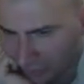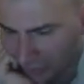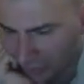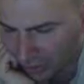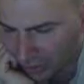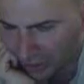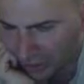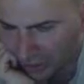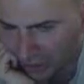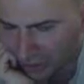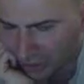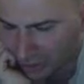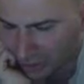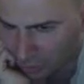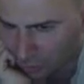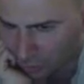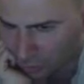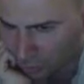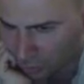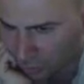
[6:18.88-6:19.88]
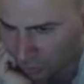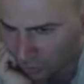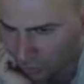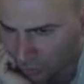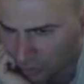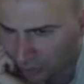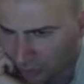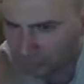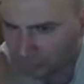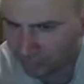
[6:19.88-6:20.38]
Fucking asshole.
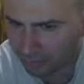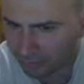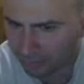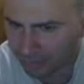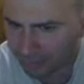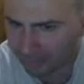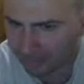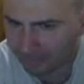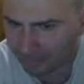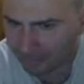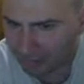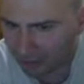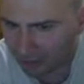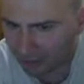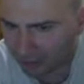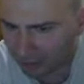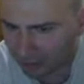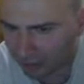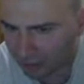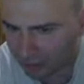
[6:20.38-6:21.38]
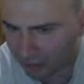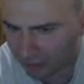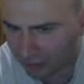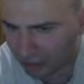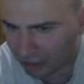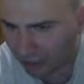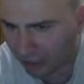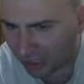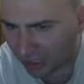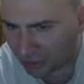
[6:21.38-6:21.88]
The
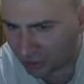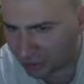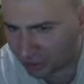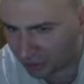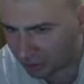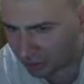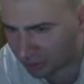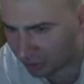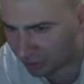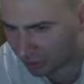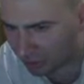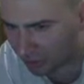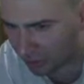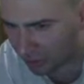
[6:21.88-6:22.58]
transaction of